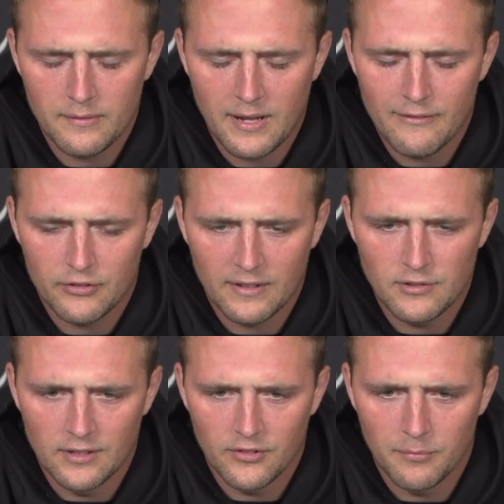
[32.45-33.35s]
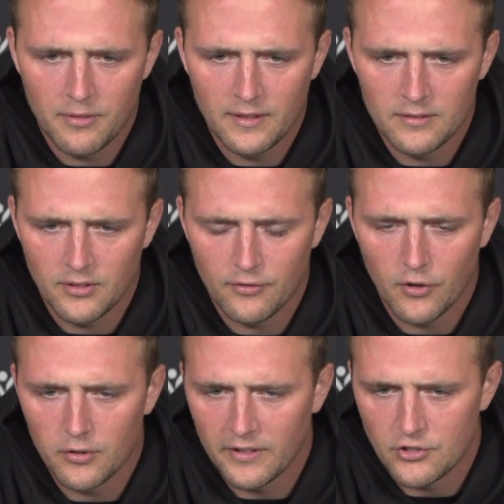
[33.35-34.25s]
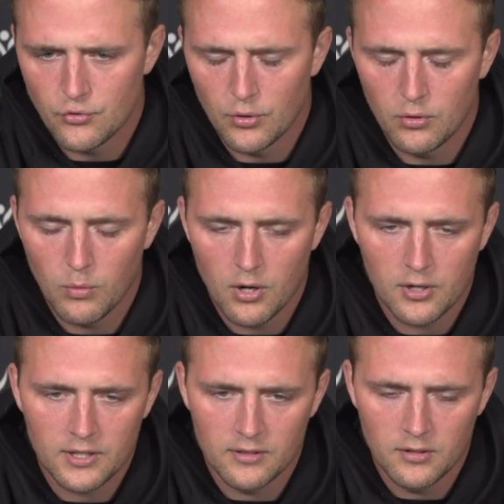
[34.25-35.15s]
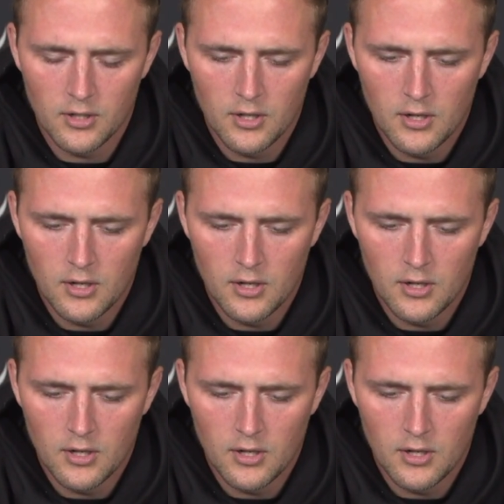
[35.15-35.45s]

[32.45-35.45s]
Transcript: I mean, obviously I've done some things as far as like drill work and